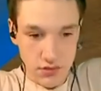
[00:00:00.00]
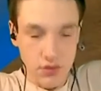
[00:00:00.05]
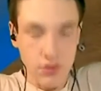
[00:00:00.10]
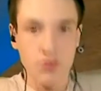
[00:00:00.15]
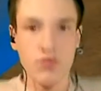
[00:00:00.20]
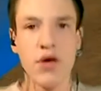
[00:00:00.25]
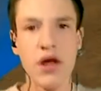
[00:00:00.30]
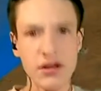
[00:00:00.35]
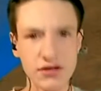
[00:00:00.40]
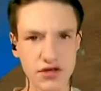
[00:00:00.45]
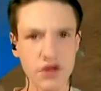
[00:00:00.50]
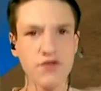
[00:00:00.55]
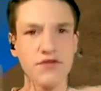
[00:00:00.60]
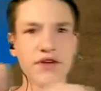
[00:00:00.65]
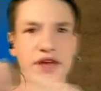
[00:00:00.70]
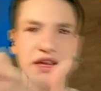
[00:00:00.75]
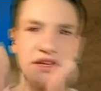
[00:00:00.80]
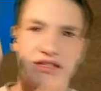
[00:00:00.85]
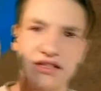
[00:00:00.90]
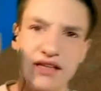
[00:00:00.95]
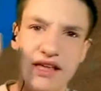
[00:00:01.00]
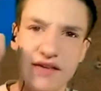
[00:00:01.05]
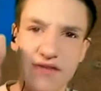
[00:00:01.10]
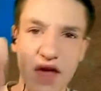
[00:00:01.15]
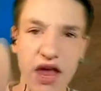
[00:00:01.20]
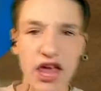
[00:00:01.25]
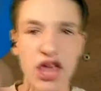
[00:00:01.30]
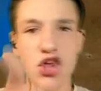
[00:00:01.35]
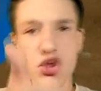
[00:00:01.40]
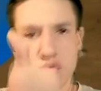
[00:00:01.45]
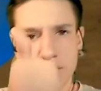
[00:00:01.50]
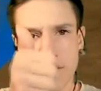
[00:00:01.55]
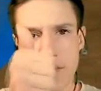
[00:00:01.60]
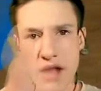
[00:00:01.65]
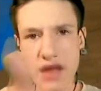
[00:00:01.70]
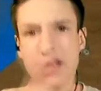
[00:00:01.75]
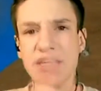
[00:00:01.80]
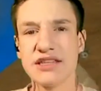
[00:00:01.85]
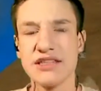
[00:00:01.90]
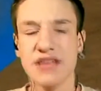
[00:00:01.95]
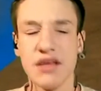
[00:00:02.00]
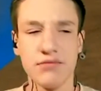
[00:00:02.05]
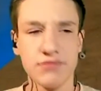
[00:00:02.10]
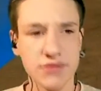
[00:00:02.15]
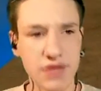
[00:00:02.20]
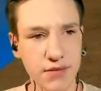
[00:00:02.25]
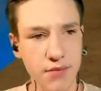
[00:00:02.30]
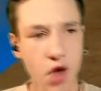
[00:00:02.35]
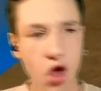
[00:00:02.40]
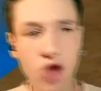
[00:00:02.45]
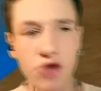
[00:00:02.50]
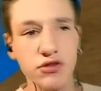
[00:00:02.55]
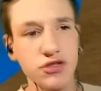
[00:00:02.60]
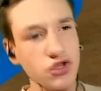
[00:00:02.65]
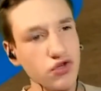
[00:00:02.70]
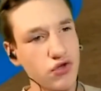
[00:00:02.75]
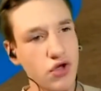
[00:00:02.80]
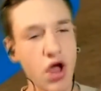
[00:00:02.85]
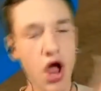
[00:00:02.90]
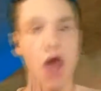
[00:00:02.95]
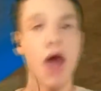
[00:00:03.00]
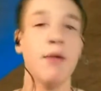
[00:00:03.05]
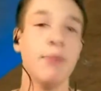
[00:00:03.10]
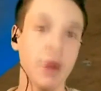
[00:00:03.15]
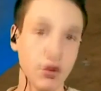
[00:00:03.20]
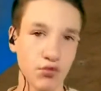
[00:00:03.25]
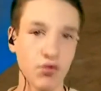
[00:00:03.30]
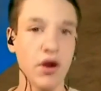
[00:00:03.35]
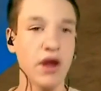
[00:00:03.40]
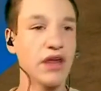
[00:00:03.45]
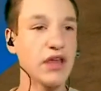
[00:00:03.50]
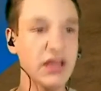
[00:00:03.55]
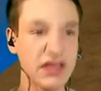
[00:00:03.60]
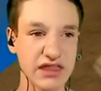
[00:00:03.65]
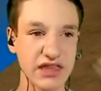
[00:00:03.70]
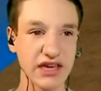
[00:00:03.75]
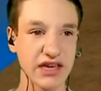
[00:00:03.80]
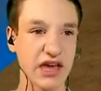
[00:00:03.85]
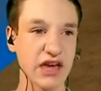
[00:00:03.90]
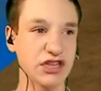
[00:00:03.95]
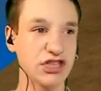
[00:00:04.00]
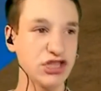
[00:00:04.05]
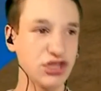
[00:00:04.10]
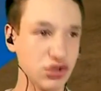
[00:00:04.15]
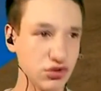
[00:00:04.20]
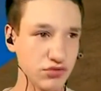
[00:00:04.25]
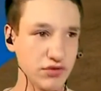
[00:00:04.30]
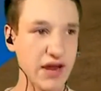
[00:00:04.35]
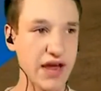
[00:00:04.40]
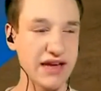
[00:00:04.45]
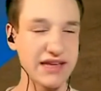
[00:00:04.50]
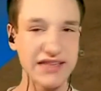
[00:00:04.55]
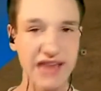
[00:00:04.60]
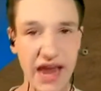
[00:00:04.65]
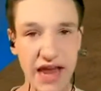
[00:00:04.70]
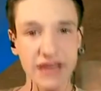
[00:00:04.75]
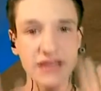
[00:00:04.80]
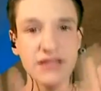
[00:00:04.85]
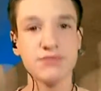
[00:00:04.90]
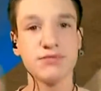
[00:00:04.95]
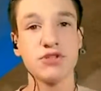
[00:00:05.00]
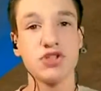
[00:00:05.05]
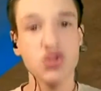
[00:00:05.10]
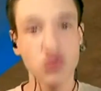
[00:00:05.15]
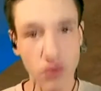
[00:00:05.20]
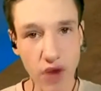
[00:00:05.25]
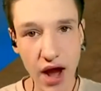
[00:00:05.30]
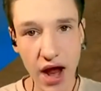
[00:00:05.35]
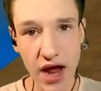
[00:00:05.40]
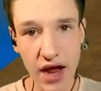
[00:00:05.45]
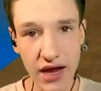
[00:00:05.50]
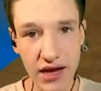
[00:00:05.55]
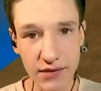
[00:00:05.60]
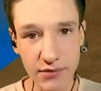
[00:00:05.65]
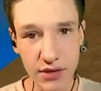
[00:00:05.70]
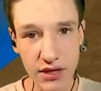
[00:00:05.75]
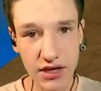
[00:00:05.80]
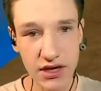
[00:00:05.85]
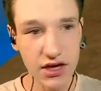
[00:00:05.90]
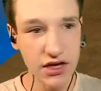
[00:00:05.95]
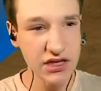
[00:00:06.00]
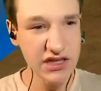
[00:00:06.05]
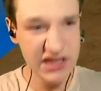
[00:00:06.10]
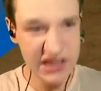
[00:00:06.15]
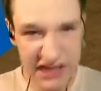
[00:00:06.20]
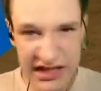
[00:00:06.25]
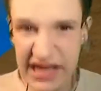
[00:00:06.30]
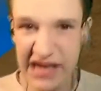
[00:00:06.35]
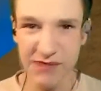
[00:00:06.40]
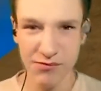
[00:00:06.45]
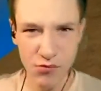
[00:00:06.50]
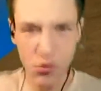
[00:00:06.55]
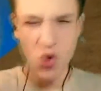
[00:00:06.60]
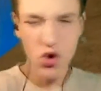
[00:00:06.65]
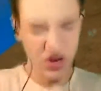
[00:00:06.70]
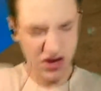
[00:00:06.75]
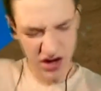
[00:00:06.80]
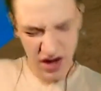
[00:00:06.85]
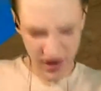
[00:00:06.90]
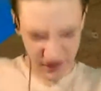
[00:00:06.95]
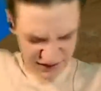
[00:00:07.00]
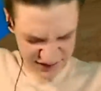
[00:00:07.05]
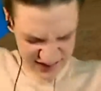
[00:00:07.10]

Well, don't forget to leave a humongous thumbs up. Also, comment what you think I should do next and subscribe to see more of